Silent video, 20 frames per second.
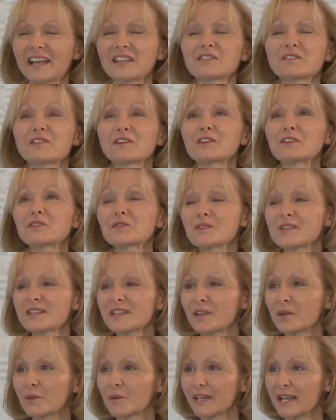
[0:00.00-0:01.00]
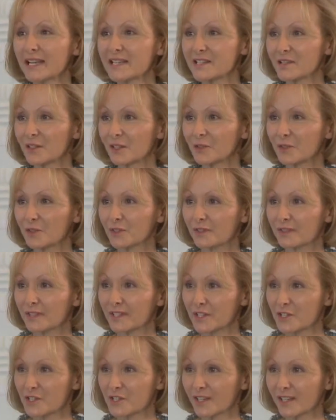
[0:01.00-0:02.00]
It's very interesting. When I started
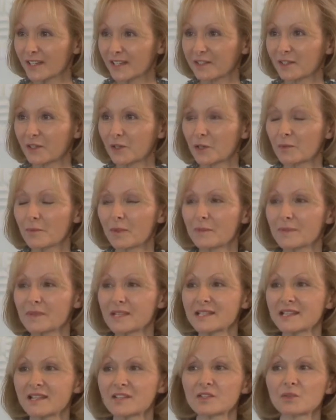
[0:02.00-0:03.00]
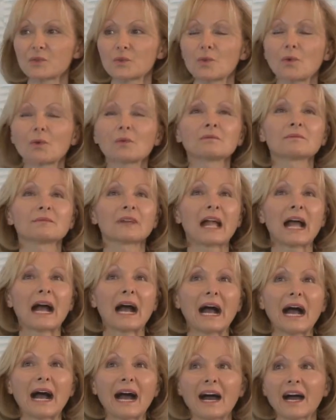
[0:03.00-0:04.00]
teaching at Columbia Business School,
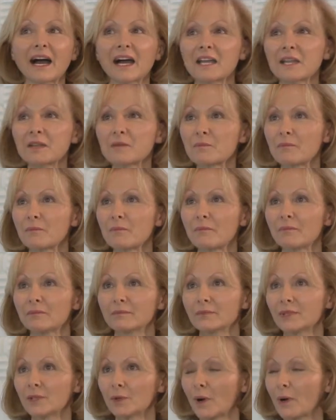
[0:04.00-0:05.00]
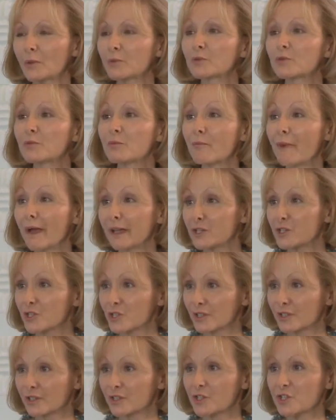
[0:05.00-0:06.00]
I would
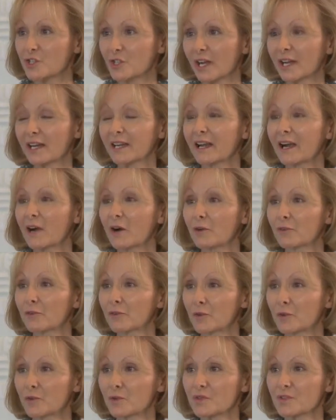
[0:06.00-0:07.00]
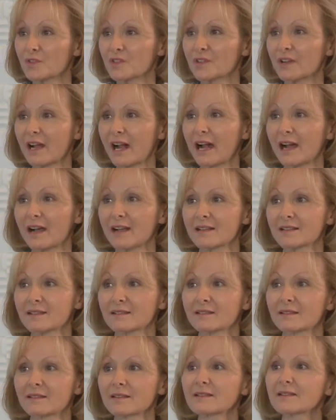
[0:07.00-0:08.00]
mention China, of course, as
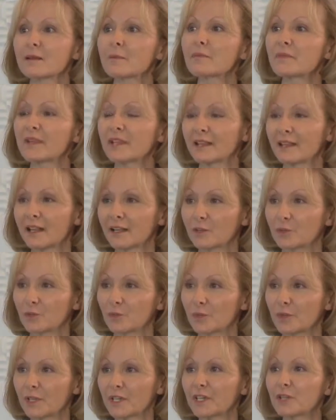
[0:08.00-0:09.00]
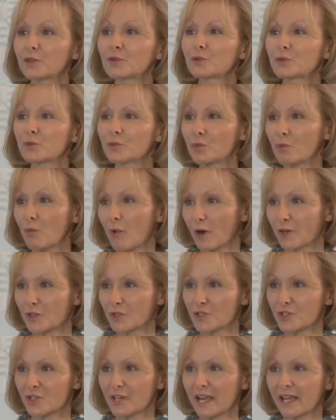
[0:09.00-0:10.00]
something that we needed to
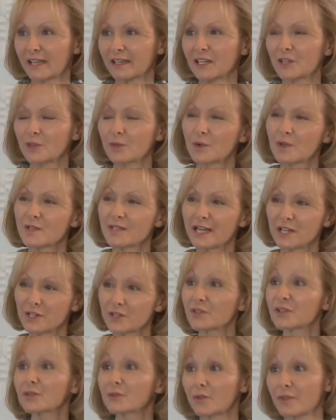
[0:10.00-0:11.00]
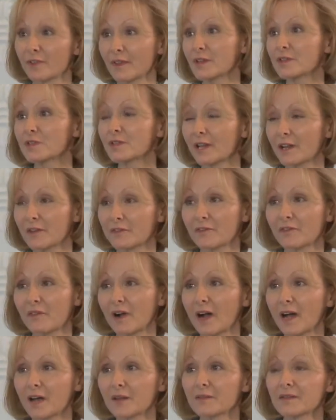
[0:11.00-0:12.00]
watch. And it was actually
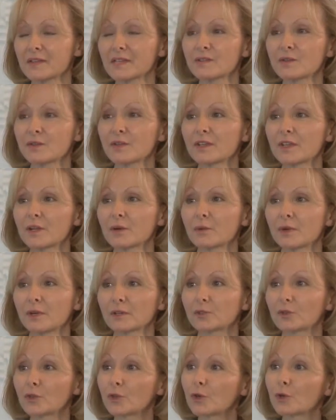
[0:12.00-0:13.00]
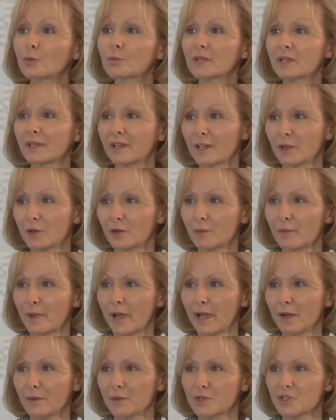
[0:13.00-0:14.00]
2005 is the year where the Comité
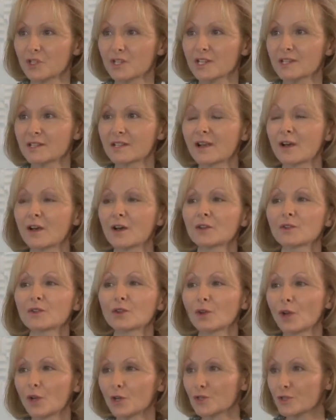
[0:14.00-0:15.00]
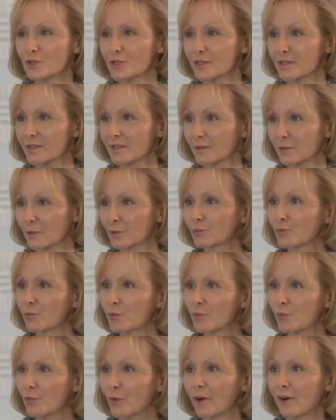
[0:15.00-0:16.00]
Colbert, which is the largest
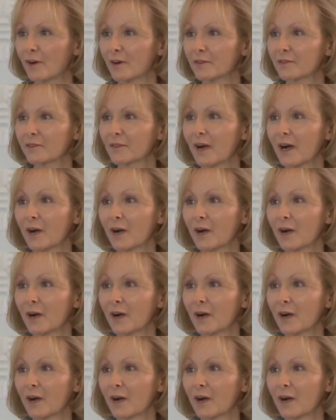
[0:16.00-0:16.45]
group of